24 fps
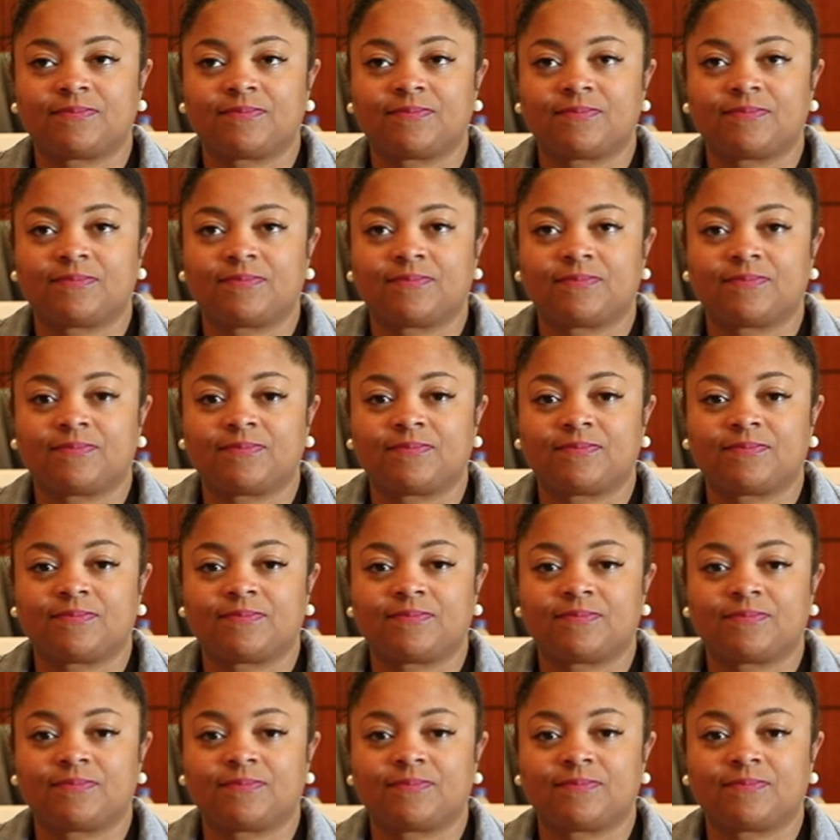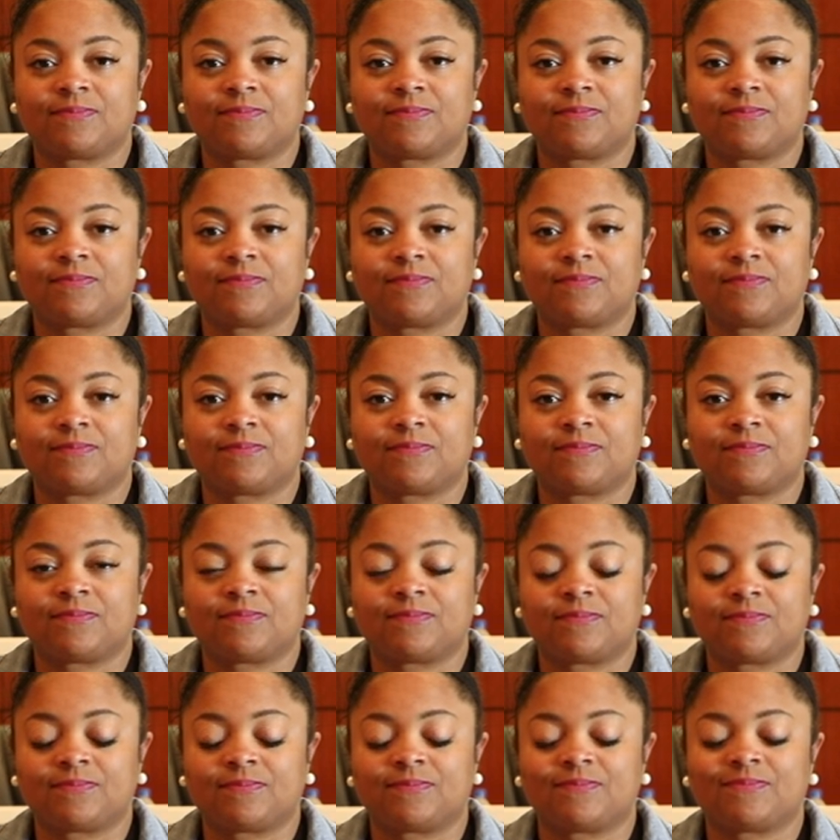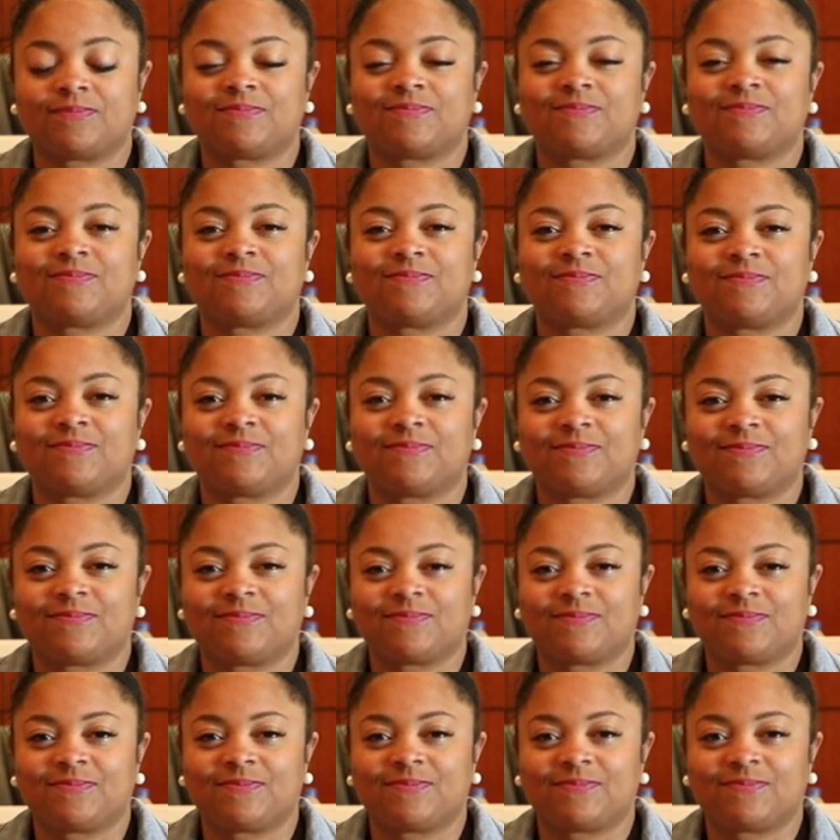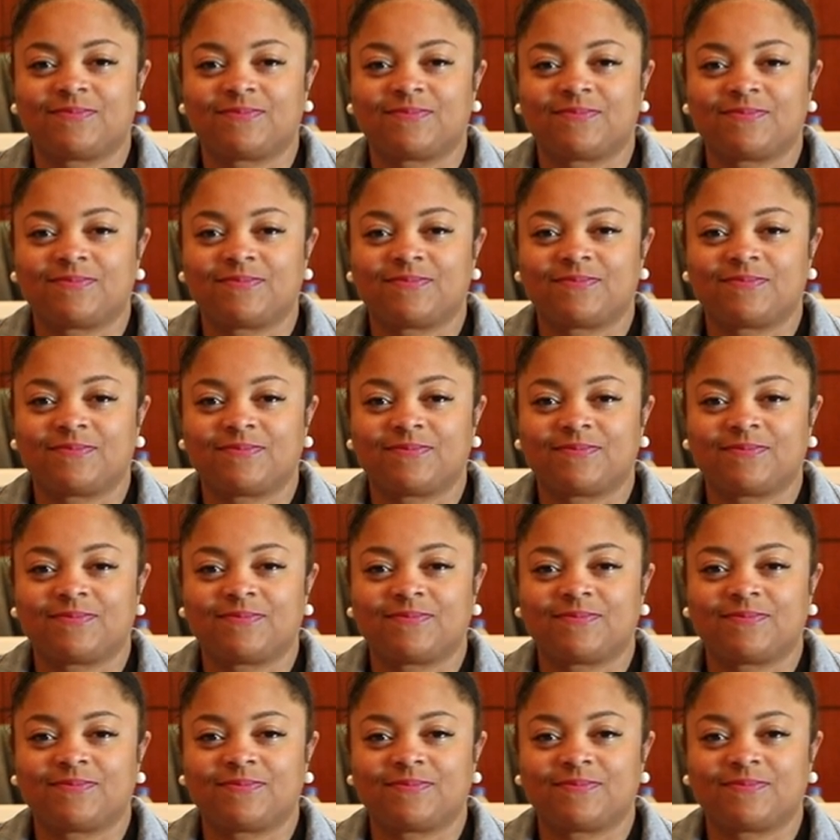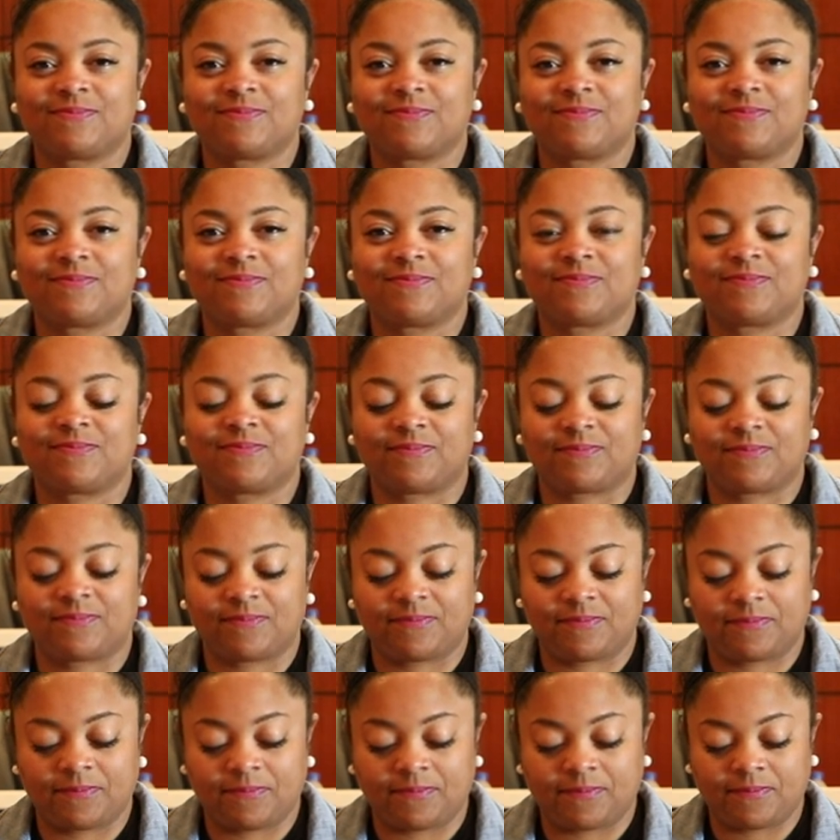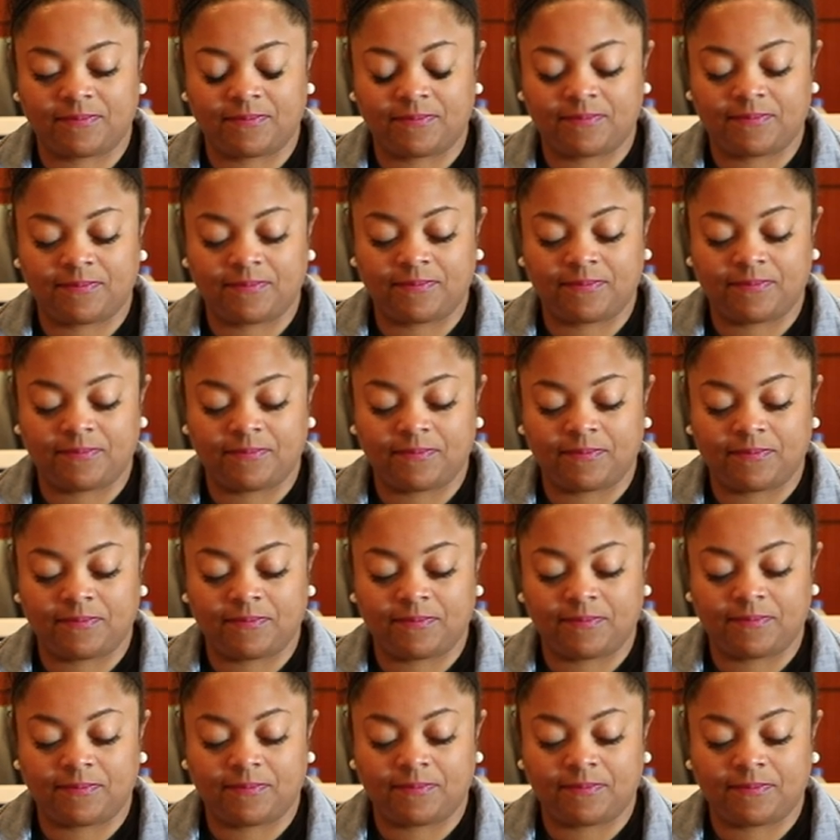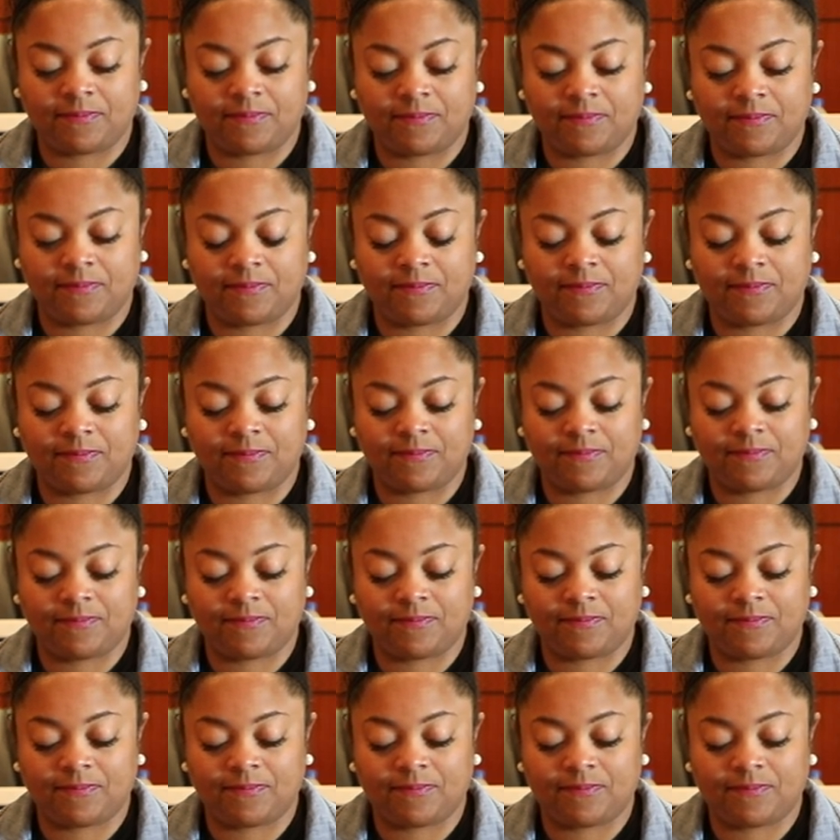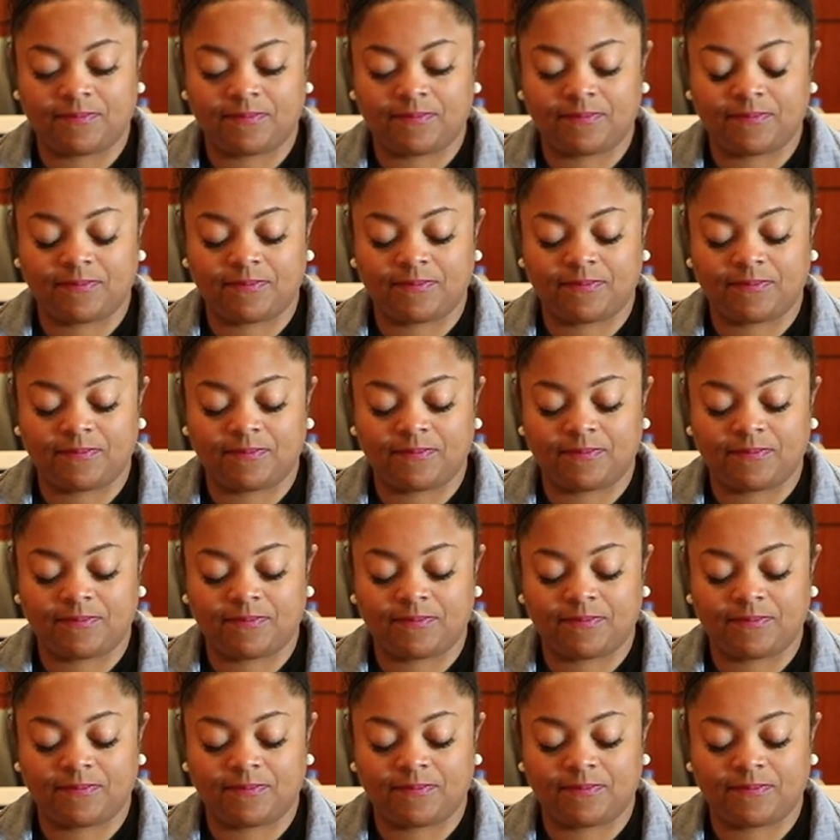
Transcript: No words are spoken by the person on screen.